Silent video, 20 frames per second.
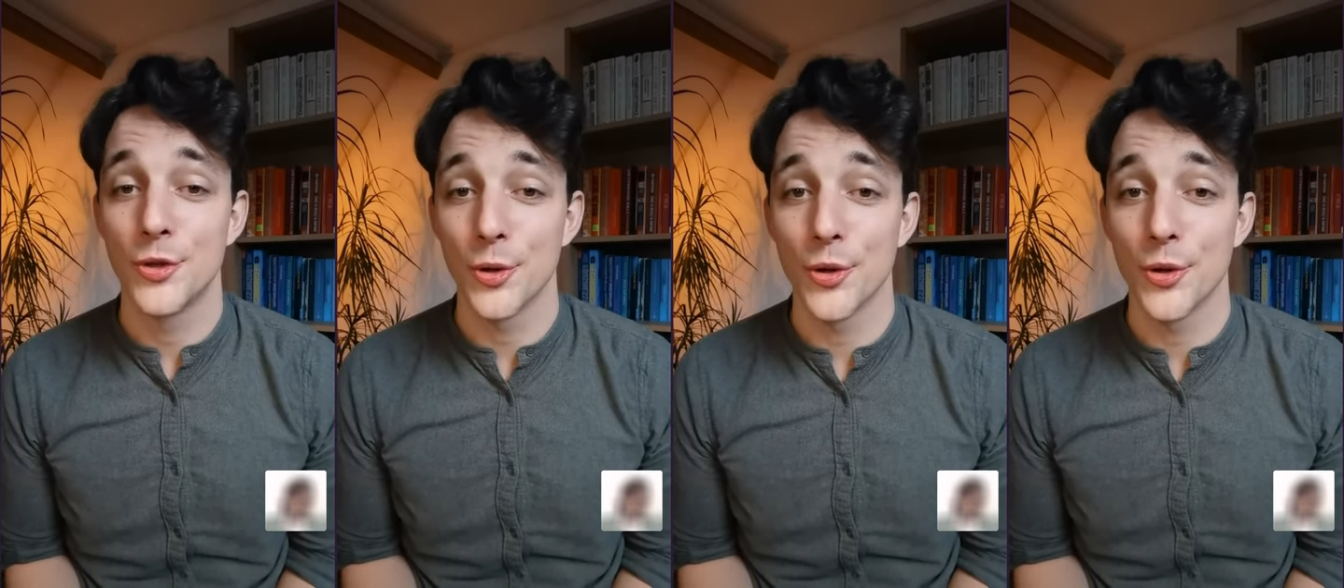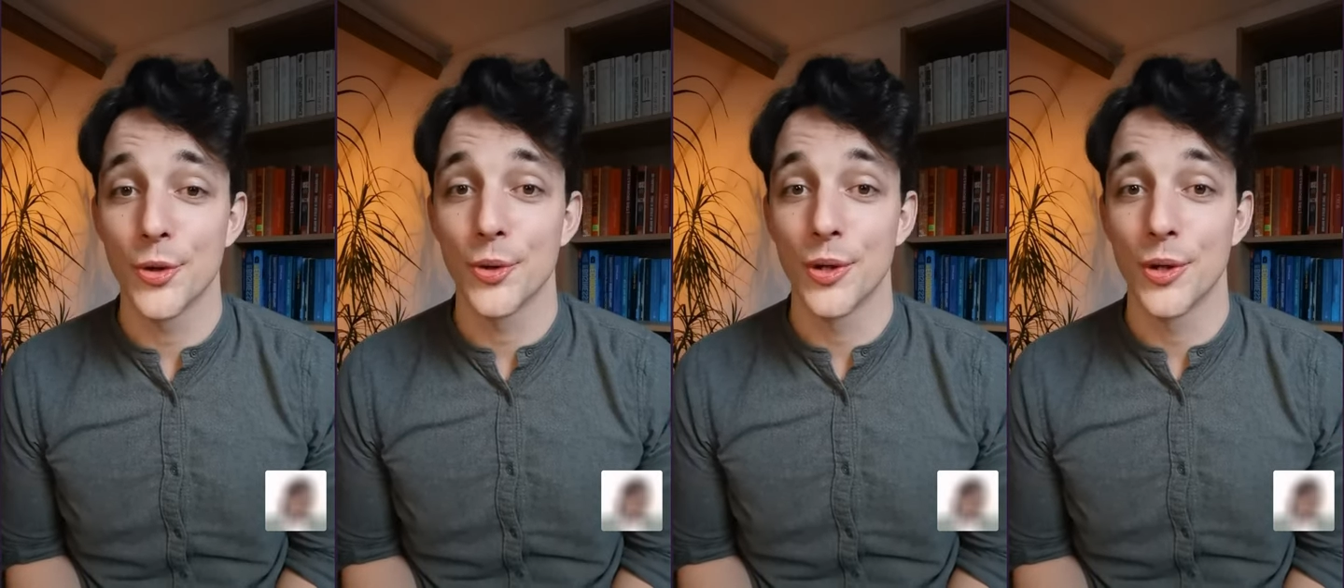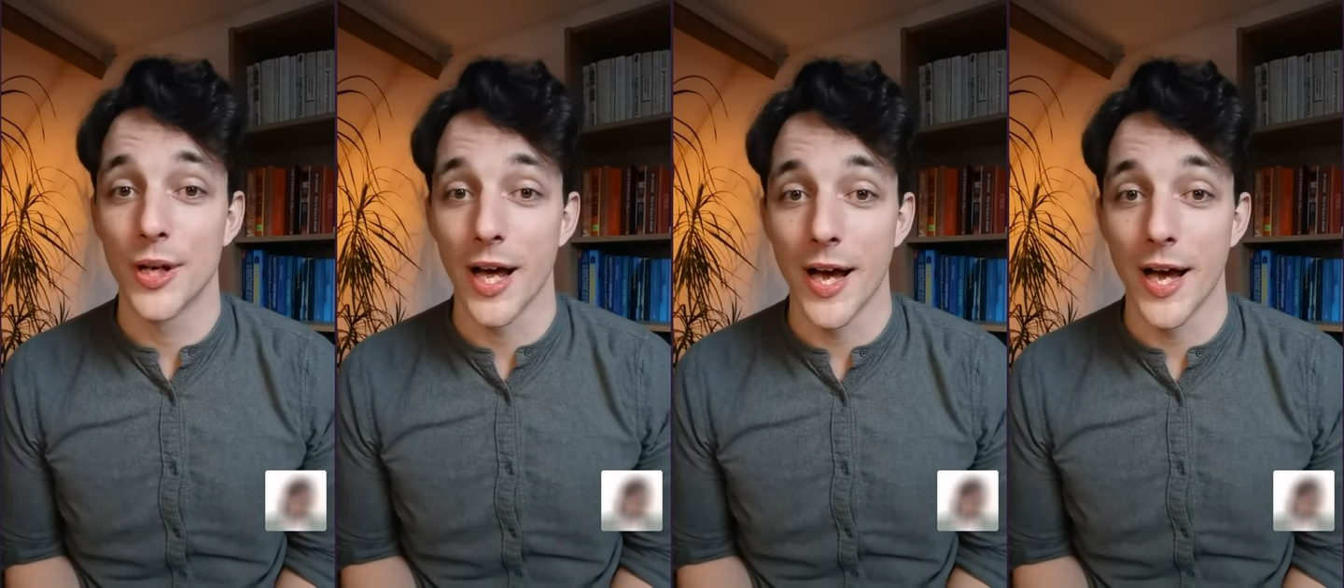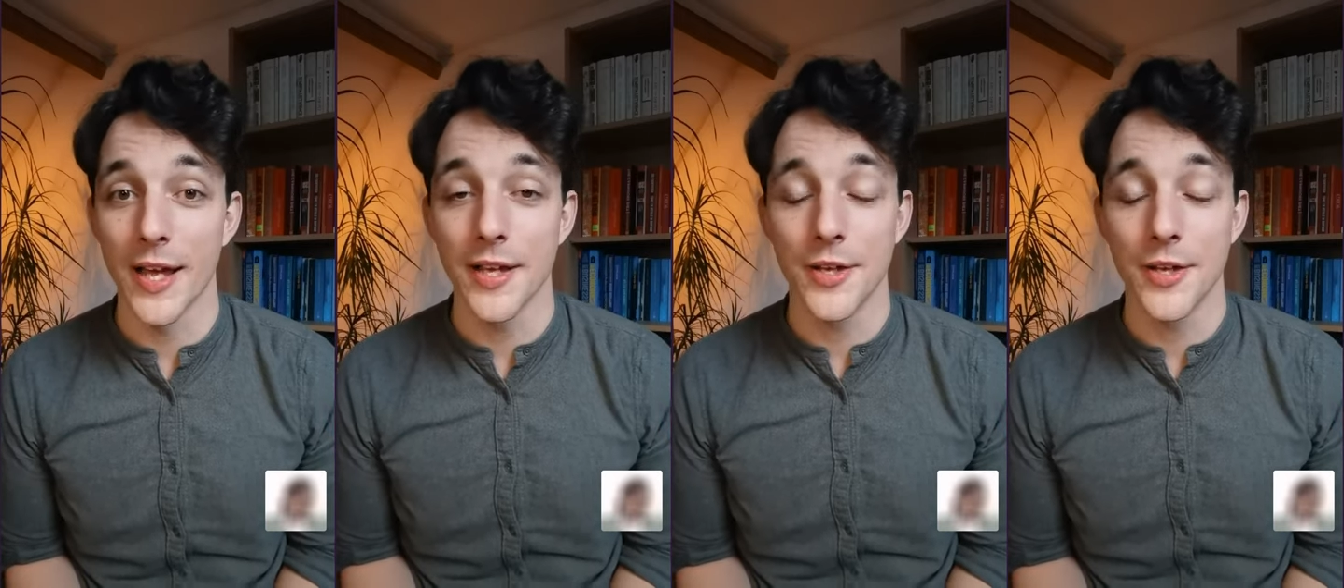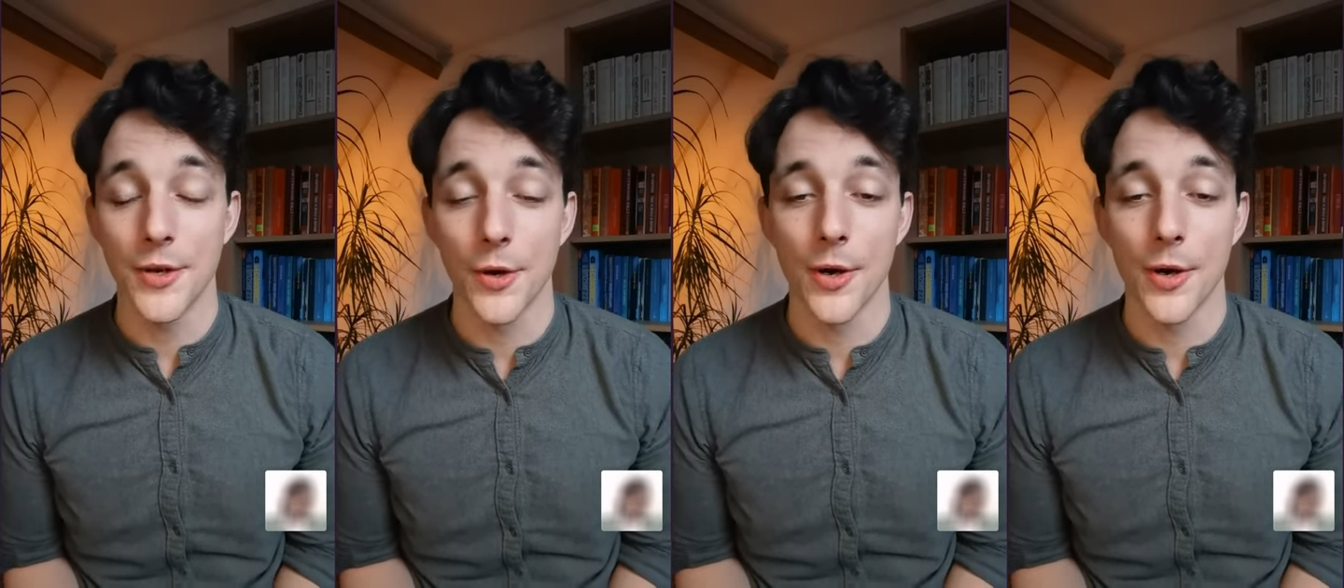you like
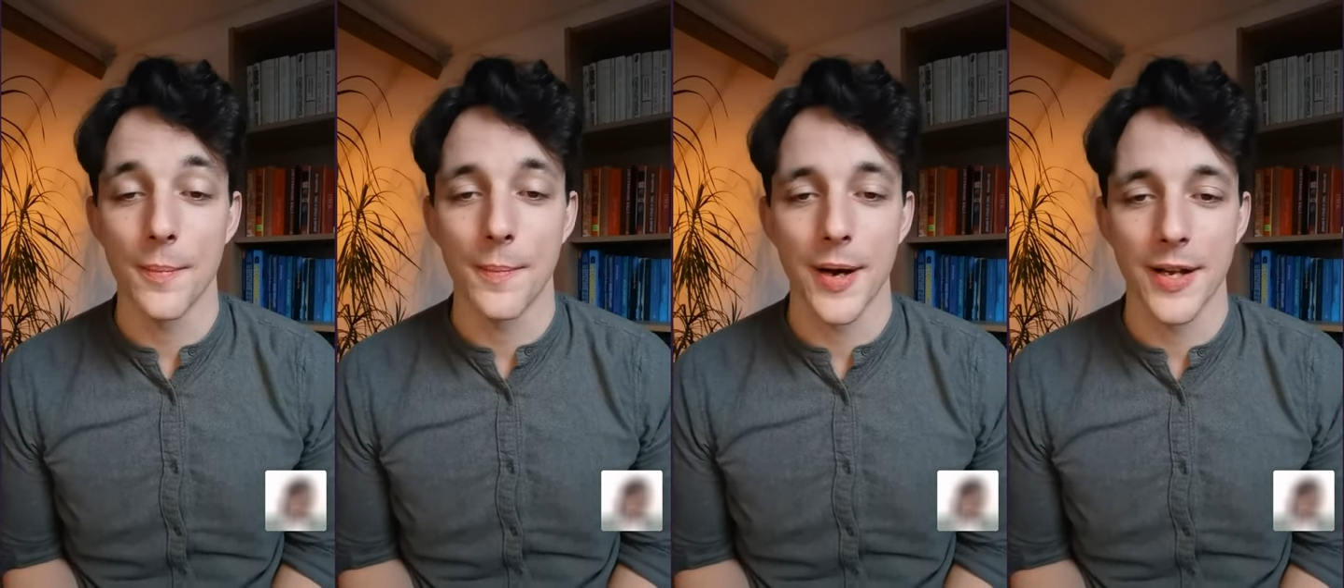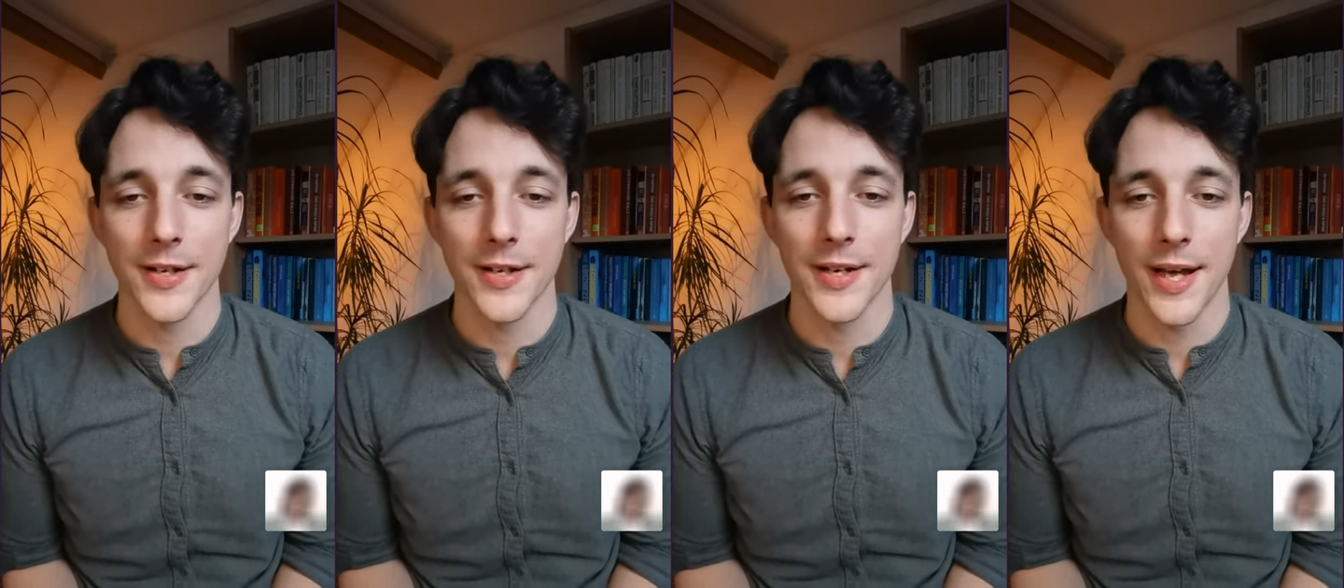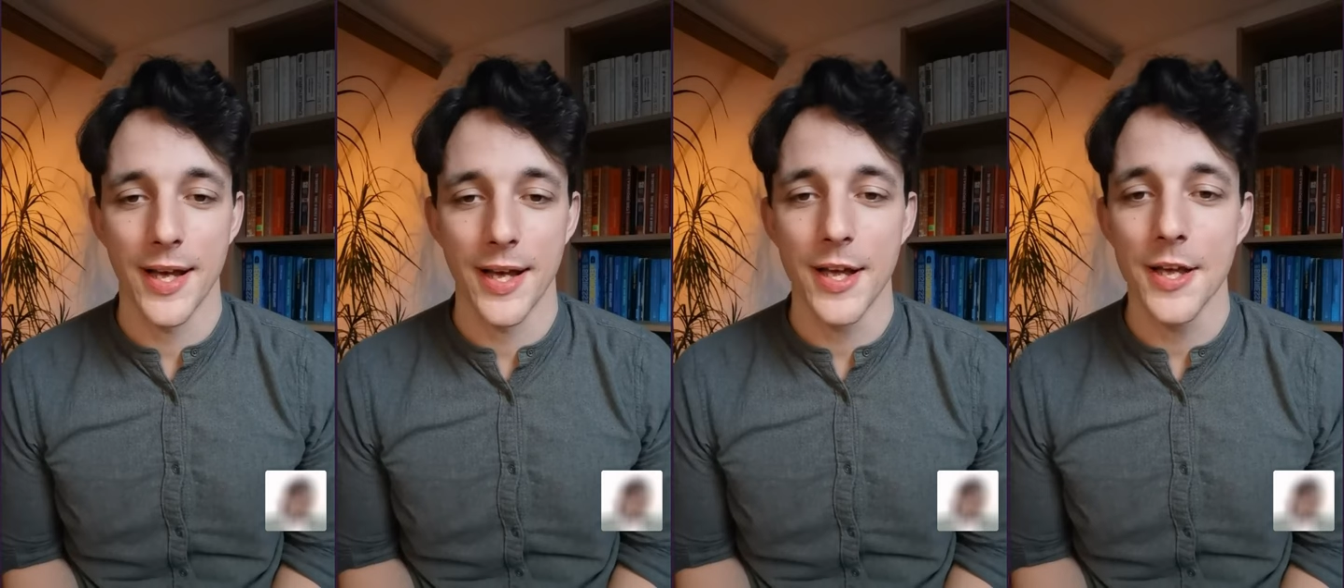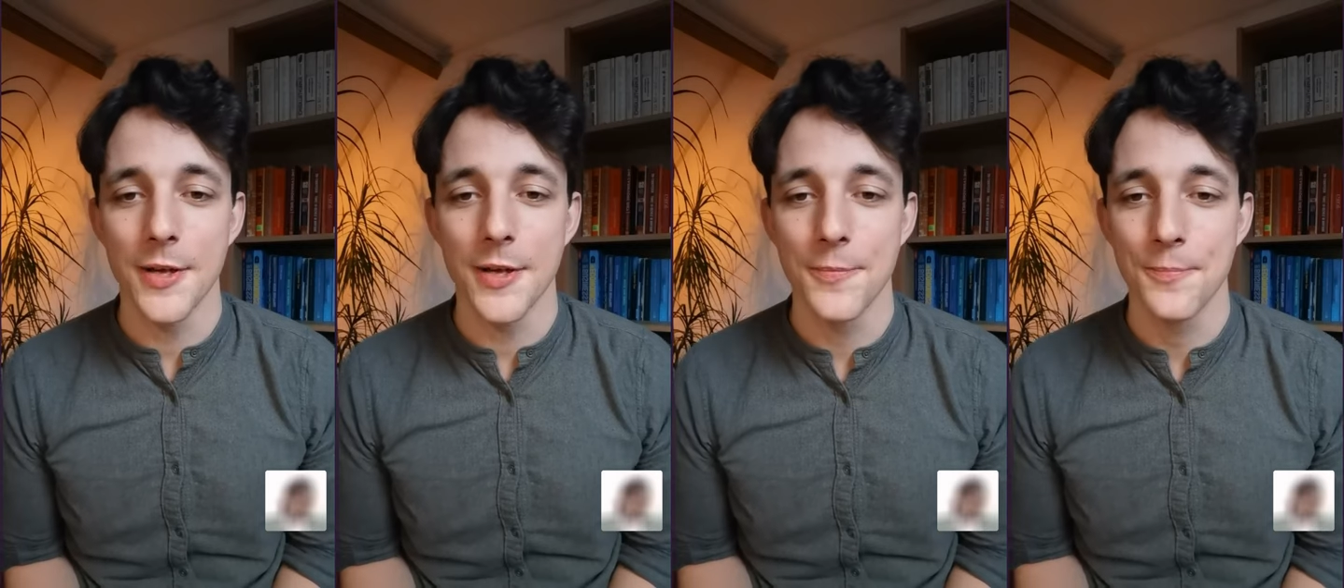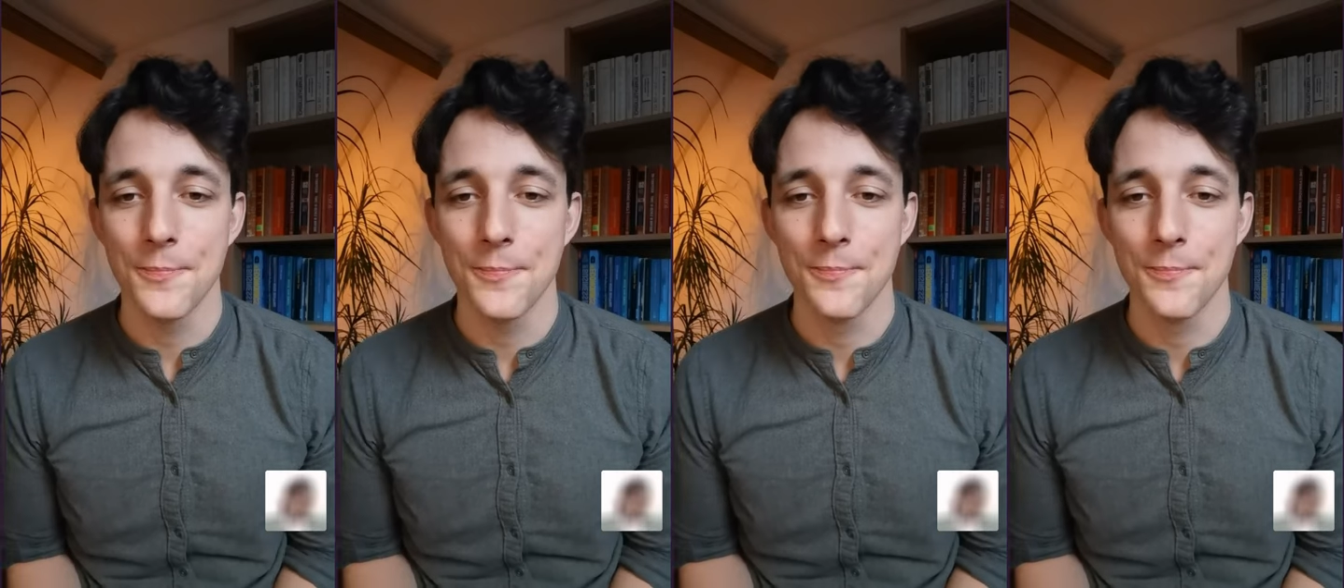your Monday?